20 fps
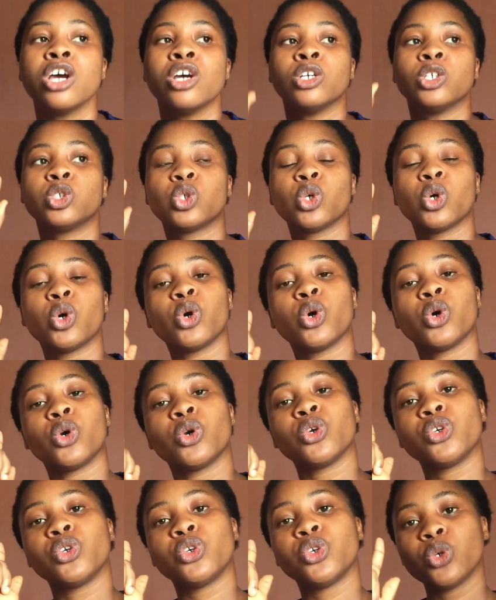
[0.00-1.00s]
So
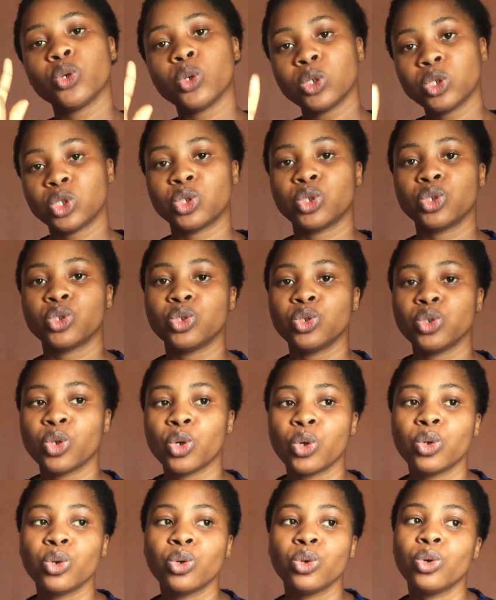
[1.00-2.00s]
you should
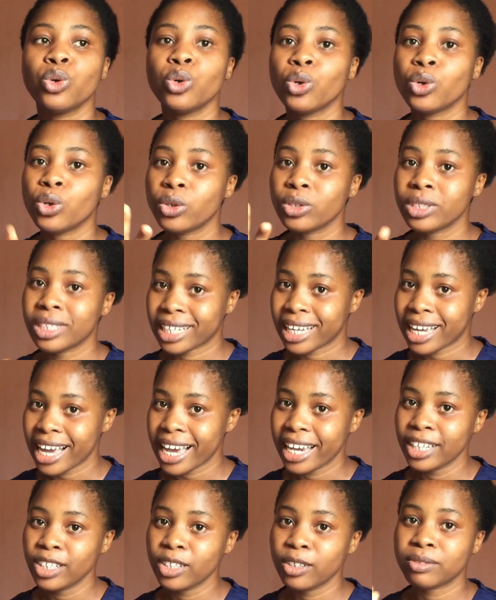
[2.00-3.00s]
know the
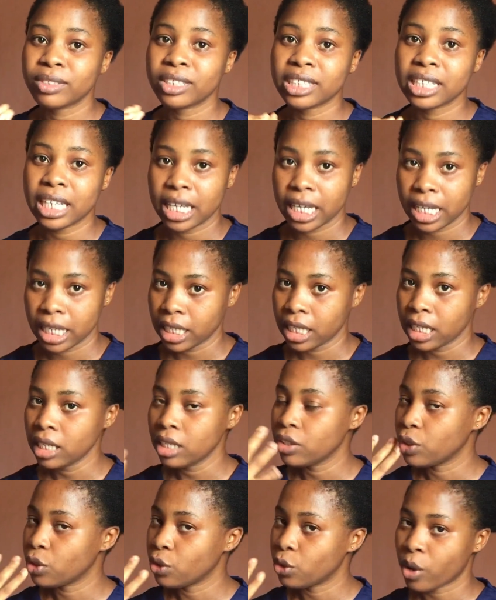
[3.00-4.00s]
kind of skin
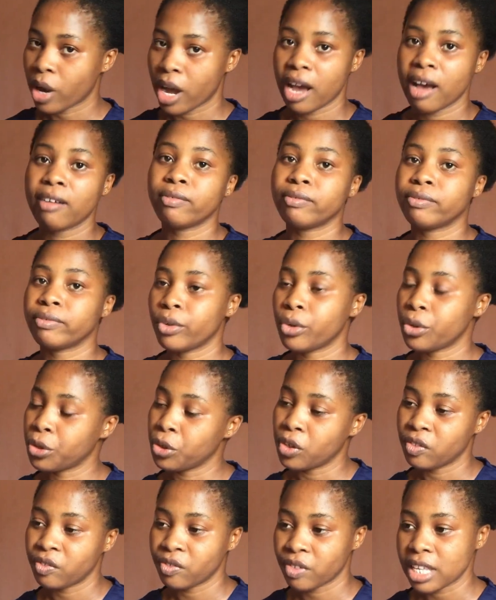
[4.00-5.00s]
you have on
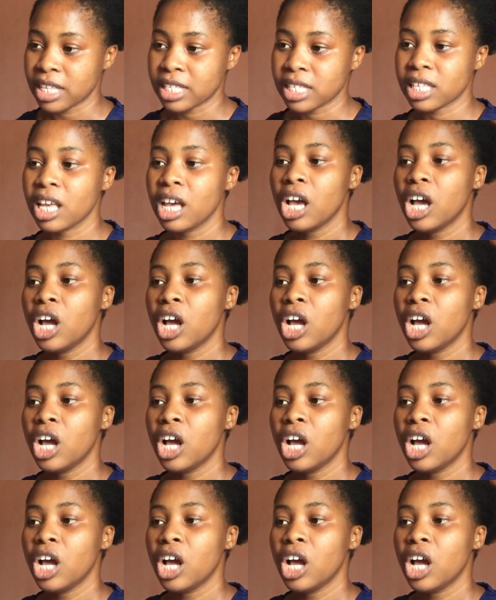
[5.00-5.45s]
your face,